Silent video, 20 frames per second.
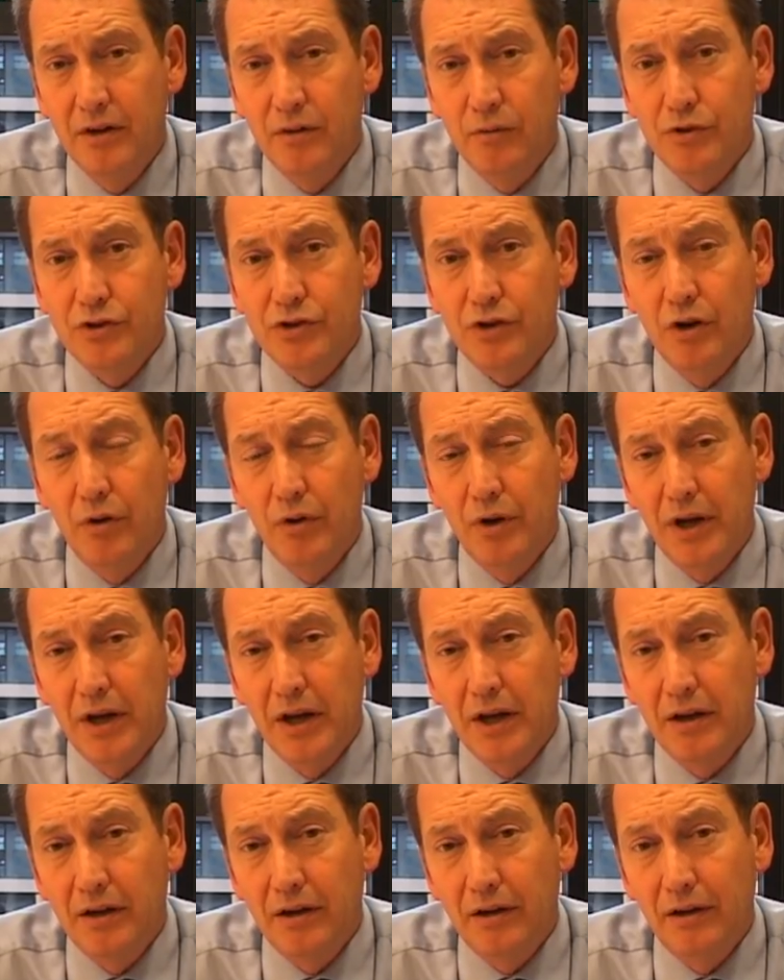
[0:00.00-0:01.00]
was going
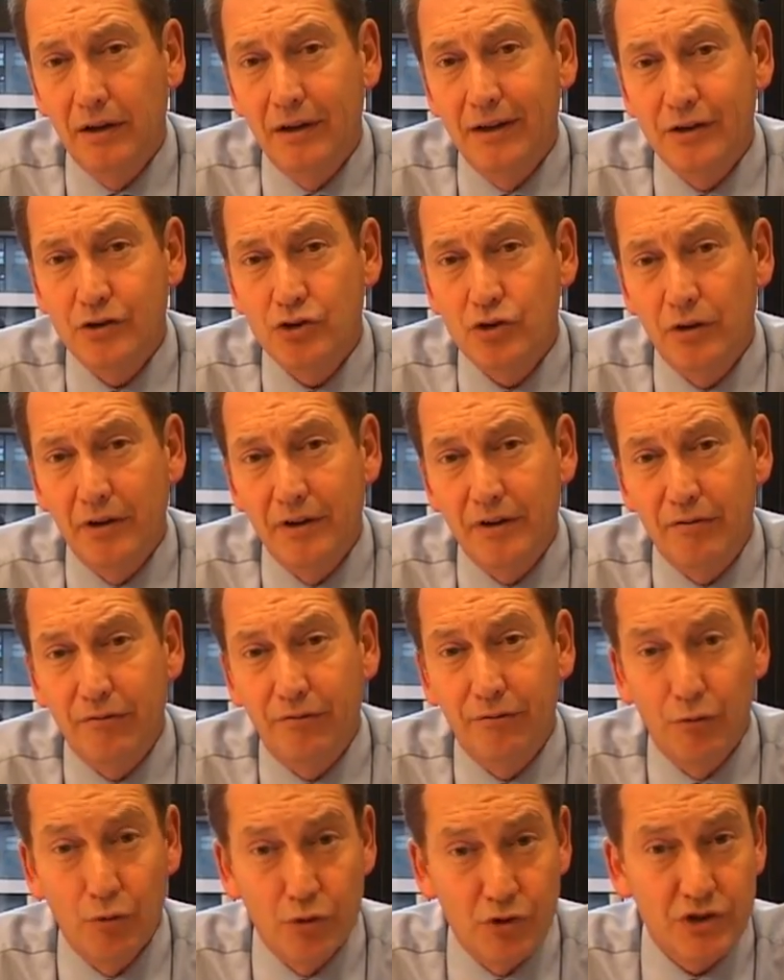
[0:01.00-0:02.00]
in and literally
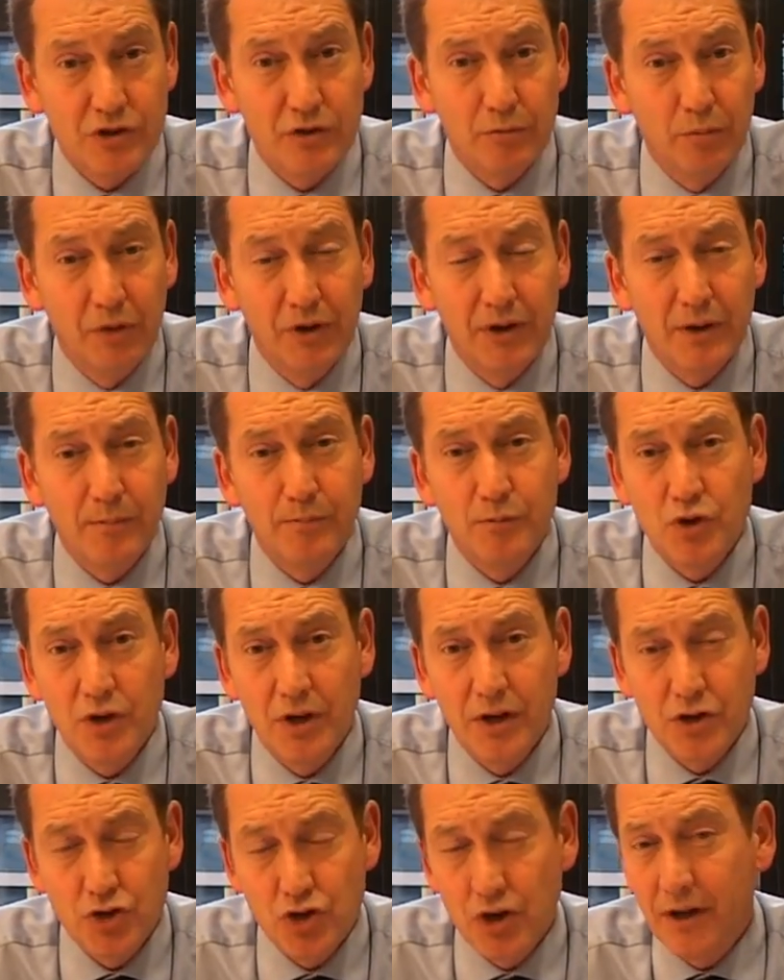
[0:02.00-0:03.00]
forcibly
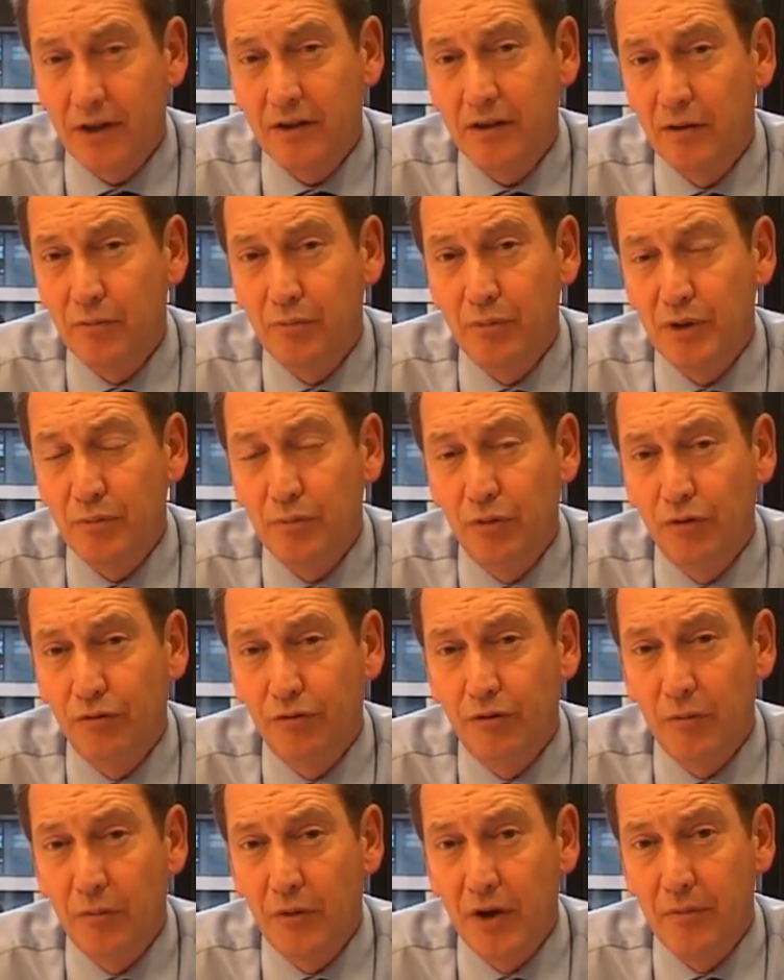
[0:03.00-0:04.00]
ejecting people
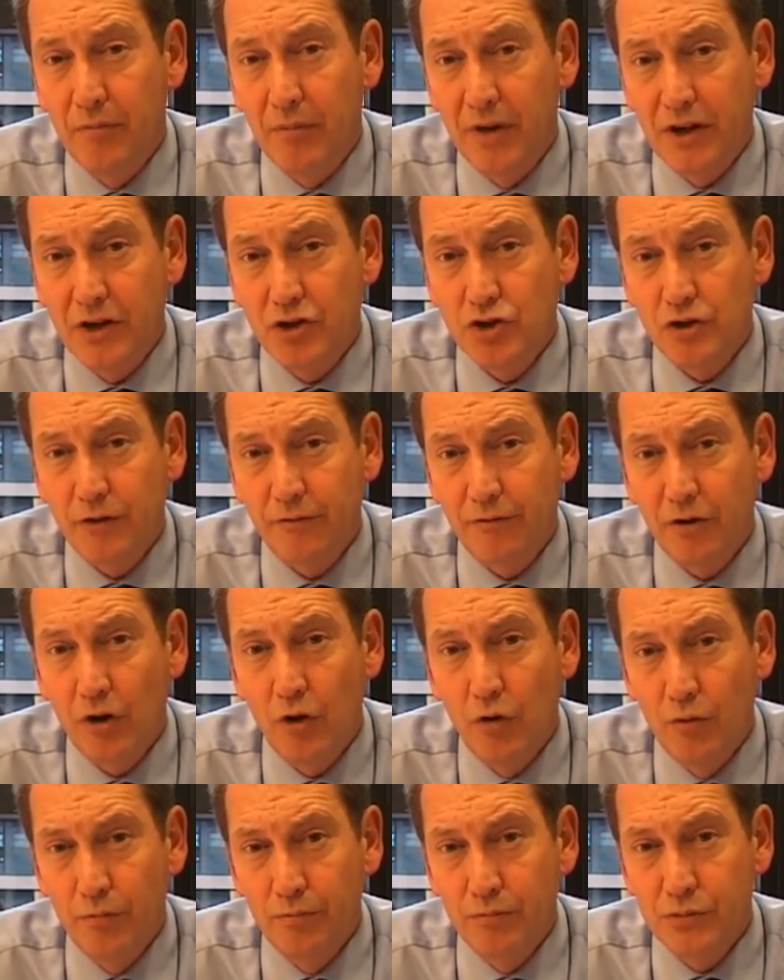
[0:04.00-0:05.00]
from their makeshift
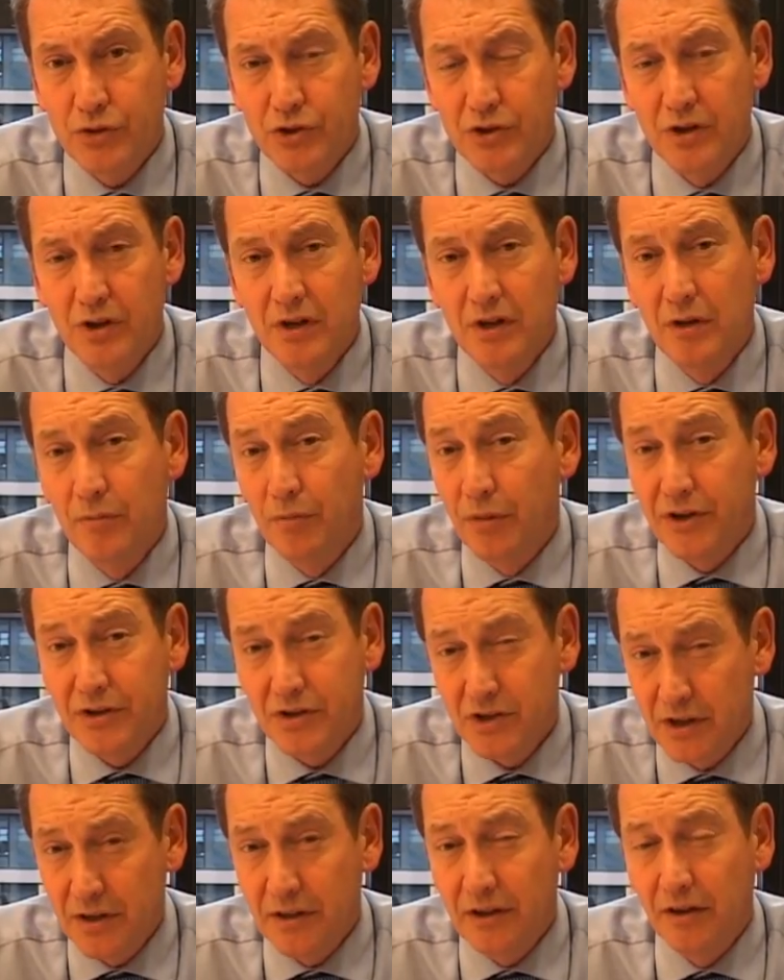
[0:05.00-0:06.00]
homes by
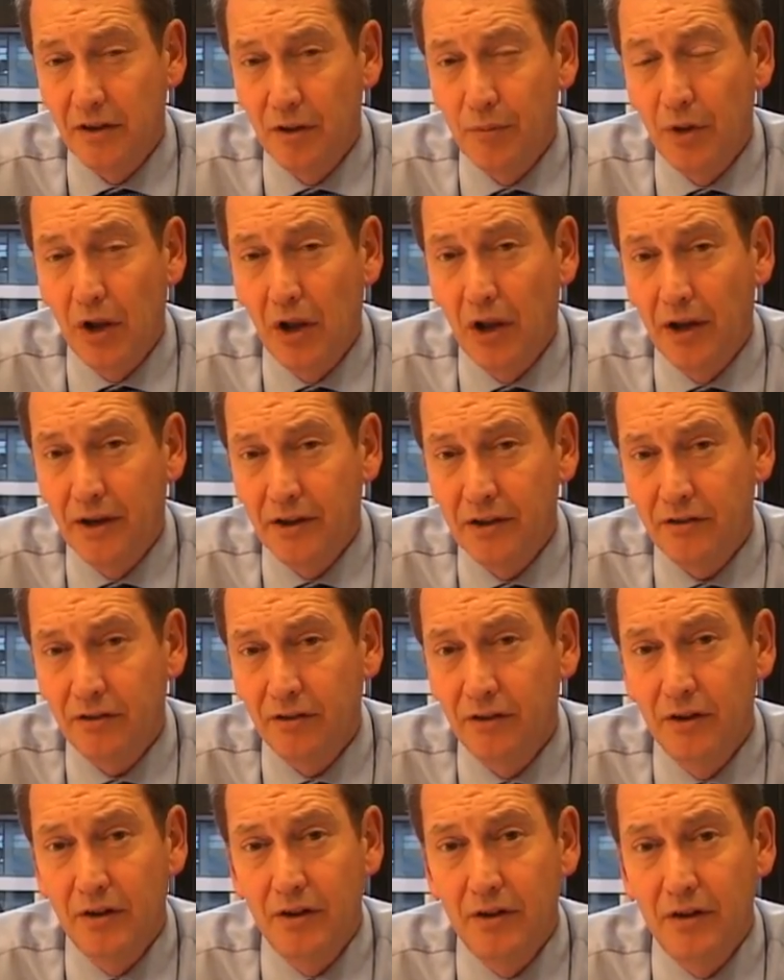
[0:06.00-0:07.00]
setting them alight